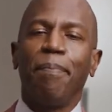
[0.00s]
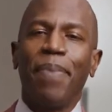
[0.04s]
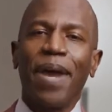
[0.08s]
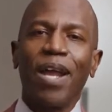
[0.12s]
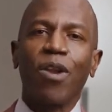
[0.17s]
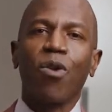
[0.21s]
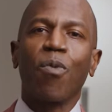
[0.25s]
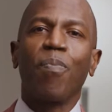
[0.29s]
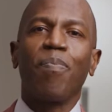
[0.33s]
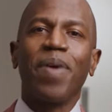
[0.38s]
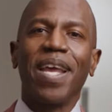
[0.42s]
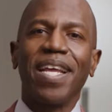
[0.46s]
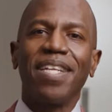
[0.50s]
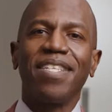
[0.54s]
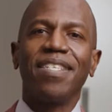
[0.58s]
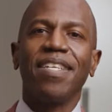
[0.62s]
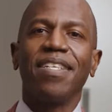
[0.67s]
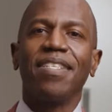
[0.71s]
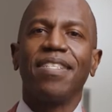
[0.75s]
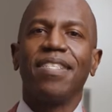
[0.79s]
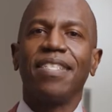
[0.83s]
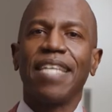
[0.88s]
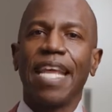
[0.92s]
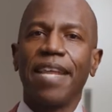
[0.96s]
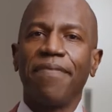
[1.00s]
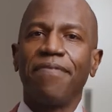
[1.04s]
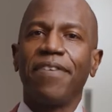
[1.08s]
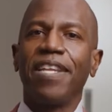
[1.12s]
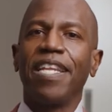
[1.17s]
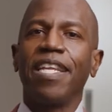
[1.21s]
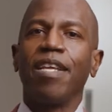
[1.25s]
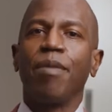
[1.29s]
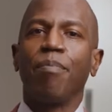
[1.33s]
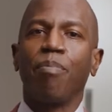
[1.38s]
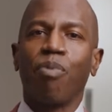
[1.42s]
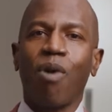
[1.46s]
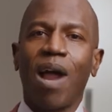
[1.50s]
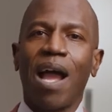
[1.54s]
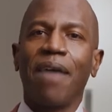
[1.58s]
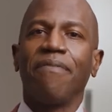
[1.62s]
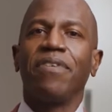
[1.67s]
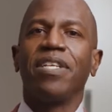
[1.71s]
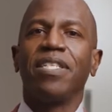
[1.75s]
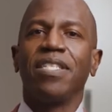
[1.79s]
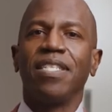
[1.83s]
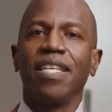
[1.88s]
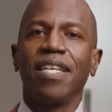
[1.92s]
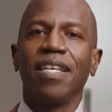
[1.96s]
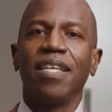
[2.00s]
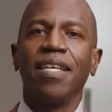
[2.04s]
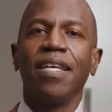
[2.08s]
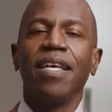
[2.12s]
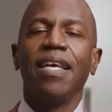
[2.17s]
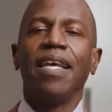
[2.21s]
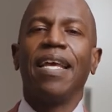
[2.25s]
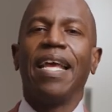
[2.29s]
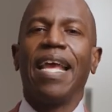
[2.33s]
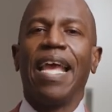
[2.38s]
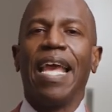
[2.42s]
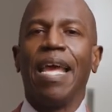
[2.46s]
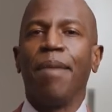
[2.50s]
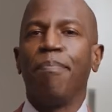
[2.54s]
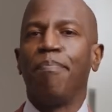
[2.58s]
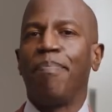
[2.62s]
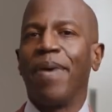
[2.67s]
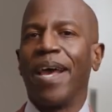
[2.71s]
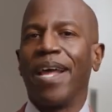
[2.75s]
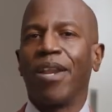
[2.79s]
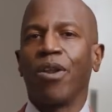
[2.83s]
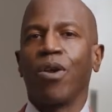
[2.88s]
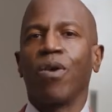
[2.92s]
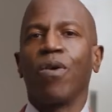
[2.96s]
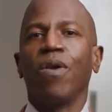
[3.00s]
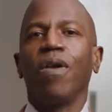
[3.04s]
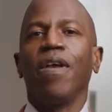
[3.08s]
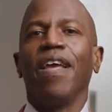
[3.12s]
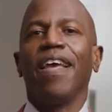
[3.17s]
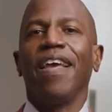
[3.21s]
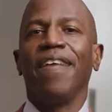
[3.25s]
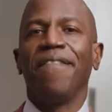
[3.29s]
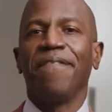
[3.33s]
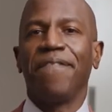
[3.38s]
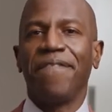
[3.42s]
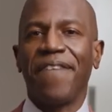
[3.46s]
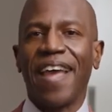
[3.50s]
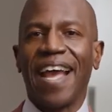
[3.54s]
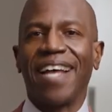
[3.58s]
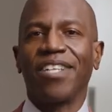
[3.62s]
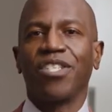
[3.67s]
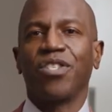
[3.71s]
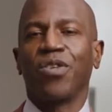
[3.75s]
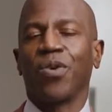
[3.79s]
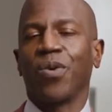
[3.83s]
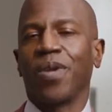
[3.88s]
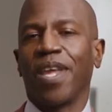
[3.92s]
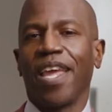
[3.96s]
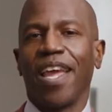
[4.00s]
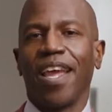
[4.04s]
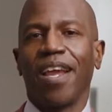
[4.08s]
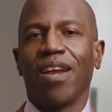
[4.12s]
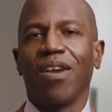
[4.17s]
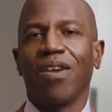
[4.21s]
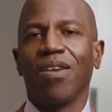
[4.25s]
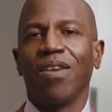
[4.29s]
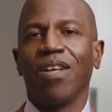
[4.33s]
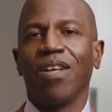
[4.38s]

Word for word: better patient safety and privacy, and better and faster care.